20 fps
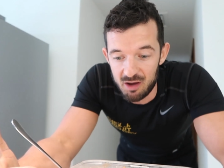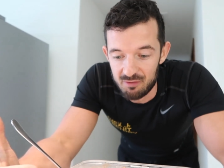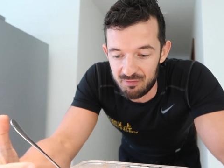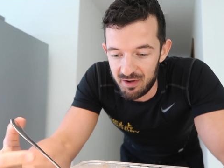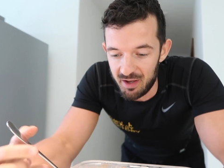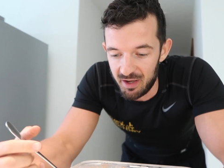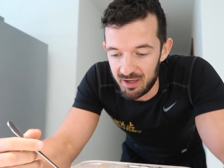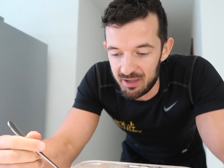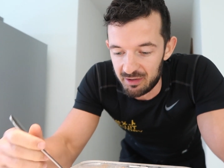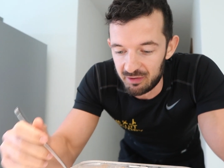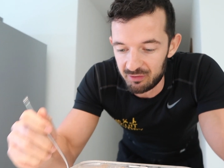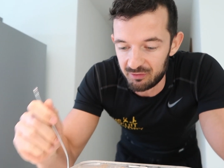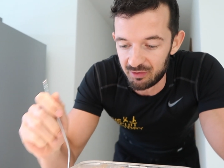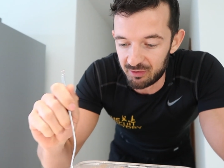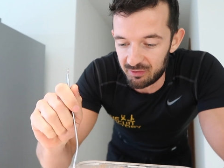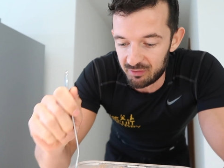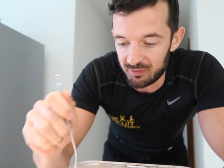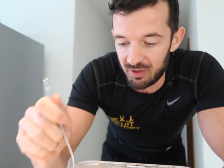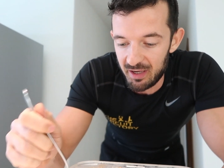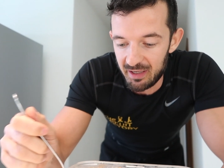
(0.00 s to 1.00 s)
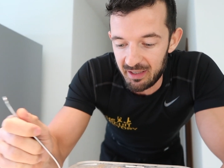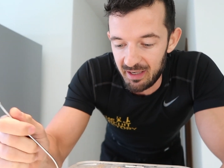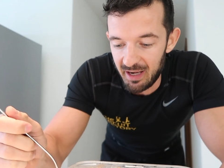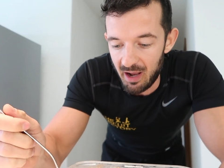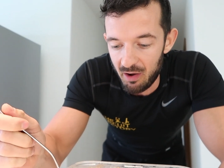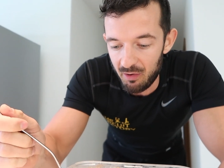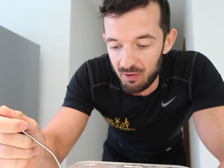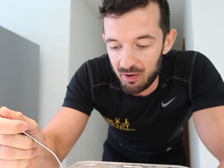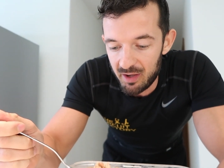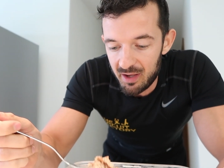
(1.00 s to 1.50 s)
Overnight, you can just take it
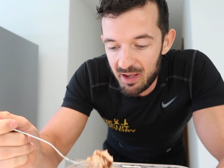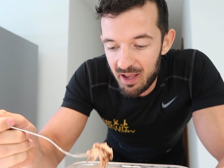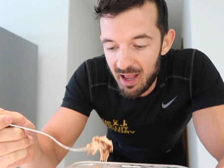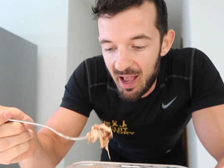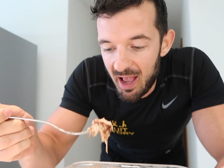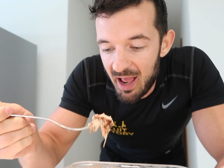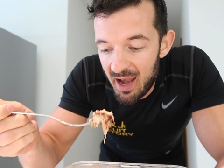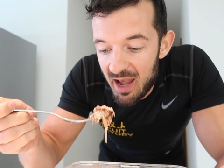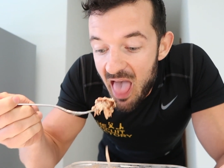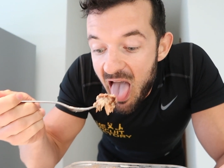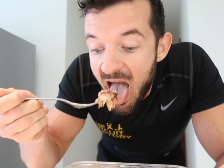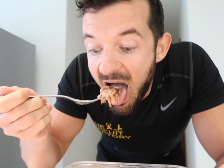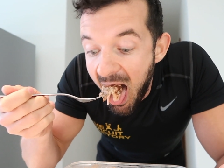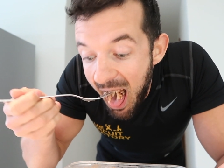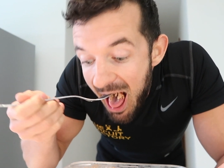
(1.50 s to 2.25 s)
out and...